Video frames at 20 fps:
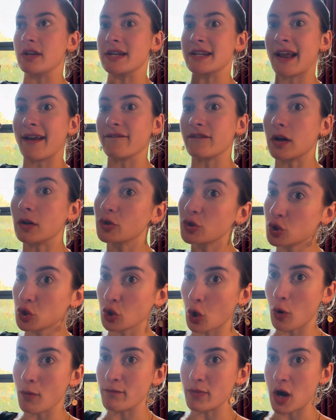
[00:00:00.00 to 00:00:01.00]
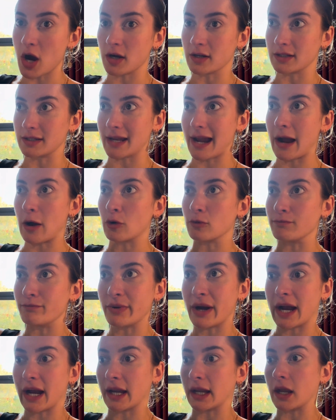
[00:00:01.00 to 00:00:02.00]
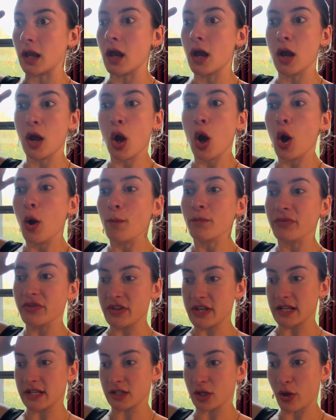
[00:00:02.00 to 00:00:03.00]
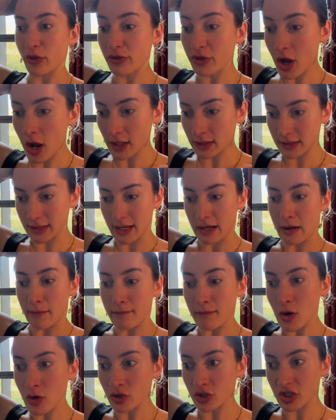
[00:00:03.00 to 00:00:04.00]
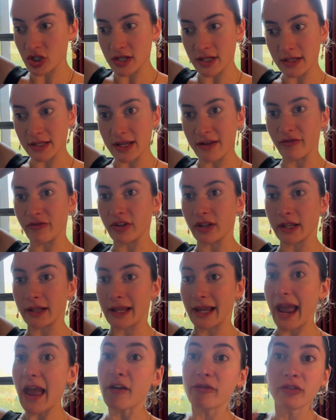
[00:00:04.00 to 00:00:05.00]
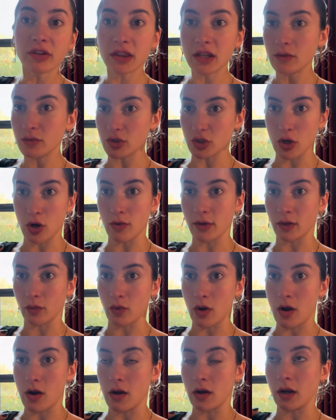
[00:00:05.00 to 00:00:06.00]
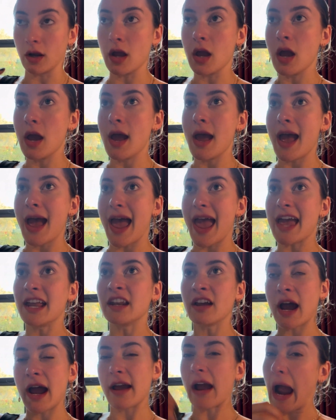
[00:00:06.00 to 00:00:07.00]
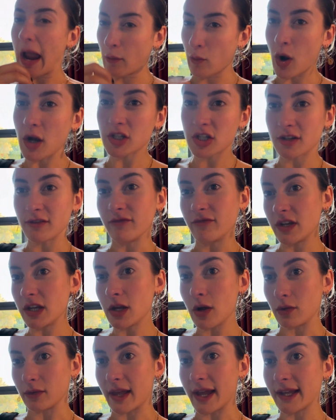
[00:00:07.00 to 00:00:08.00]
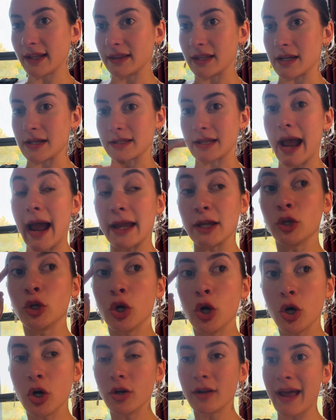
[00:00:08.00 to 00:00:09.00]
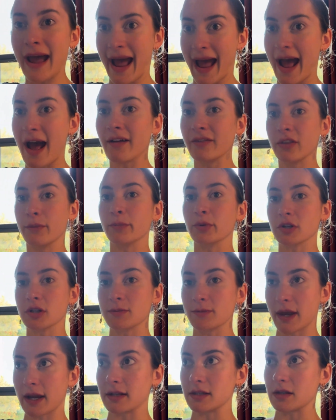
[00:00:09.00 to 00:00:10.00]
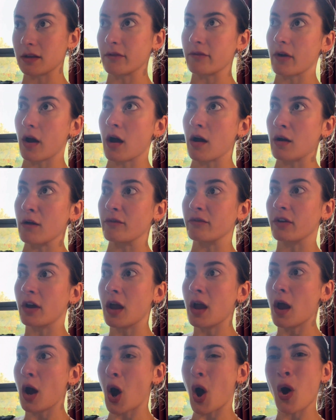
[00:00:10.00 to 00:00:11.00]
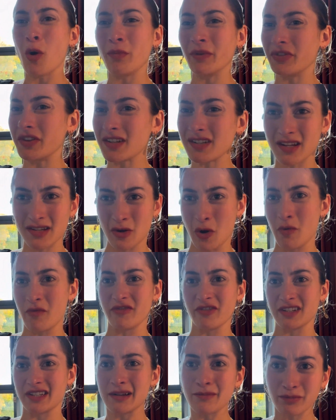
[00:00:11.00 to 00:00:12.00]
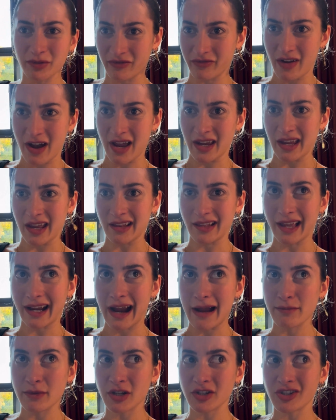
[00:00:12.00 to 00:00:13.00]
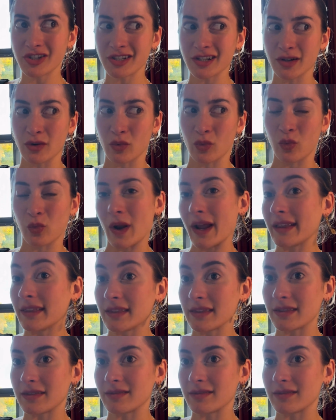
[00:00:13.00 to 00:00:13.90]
and I felt so bogged down by these thoughts and emotions and feeling like everything was going wrong, and I watched a video like this, I could have the perspective of, oh, but this is oversimplifying it. Like, I'm not just going to write